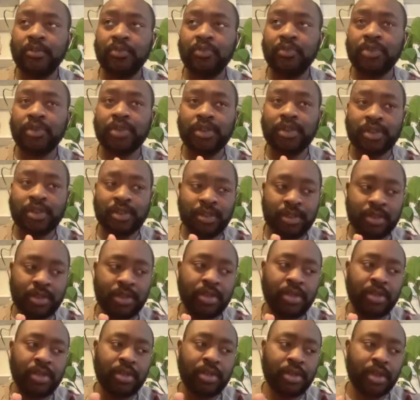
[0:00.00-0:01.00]
which
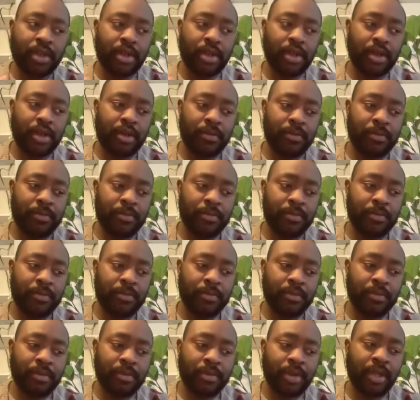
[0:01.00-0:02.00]
I
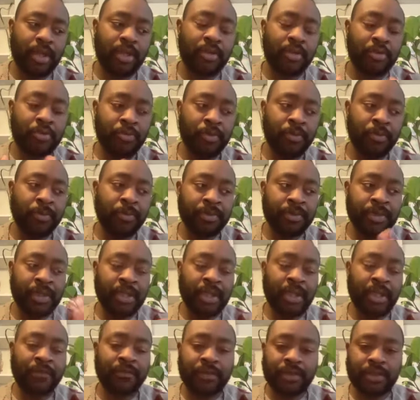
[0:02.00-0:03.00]
think will be
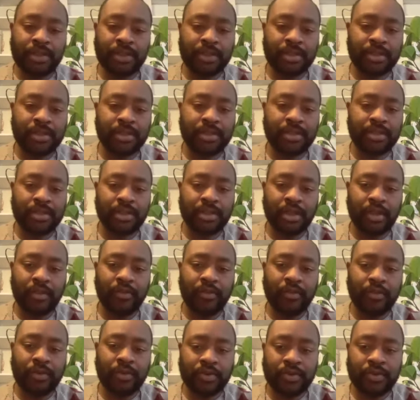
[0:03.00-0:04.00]
pretty evident as
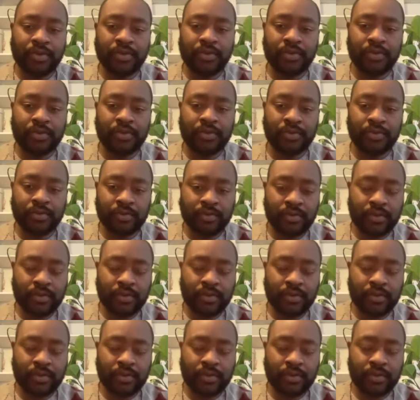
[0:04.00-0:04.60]
you continue to